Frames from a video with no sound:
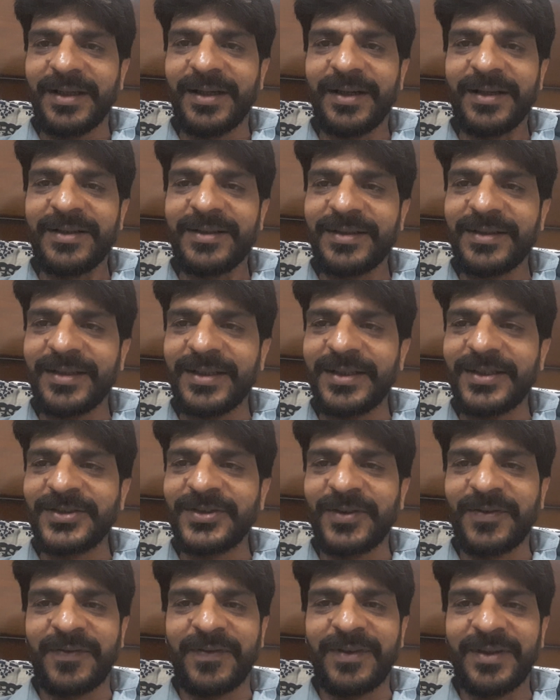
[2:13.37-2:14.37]
hundreds
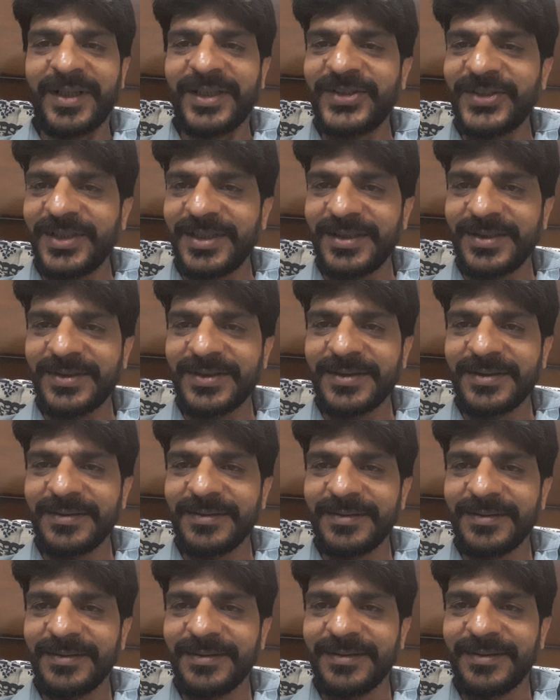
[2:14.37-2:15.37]
of lashkars,
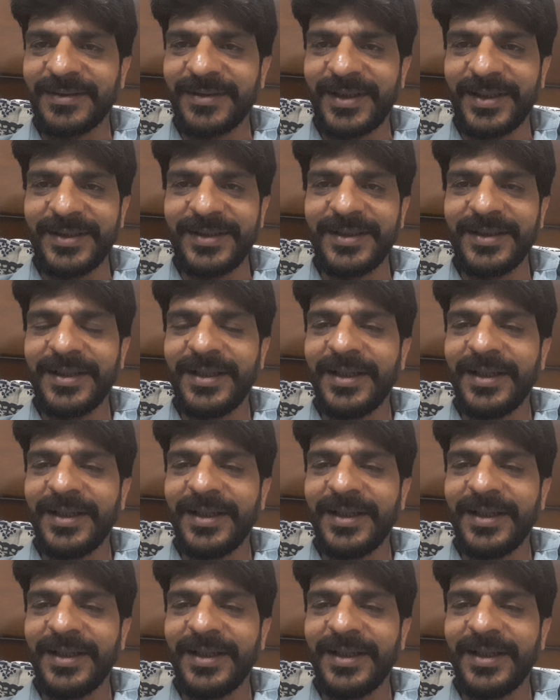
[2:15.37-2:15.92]
right?